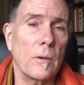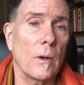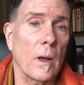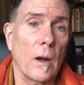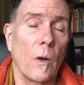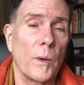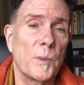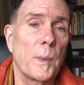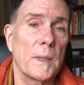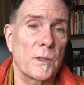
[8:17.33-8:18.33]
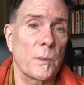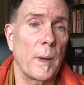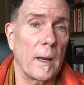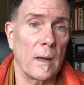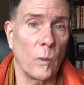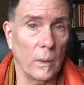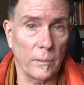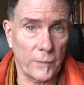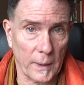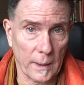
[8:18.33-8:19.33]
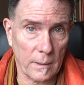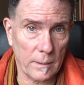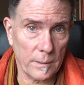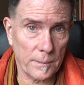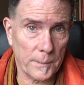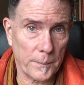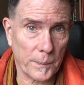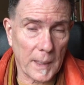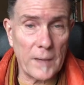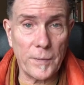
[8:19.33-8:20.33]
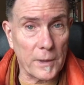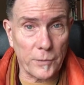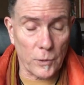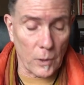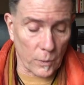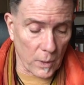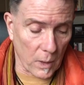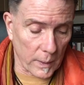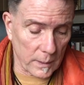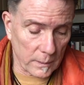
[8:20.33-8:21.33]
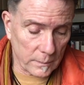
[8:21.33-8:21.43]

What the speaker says: you're not always participating willfully, even if you don't know it.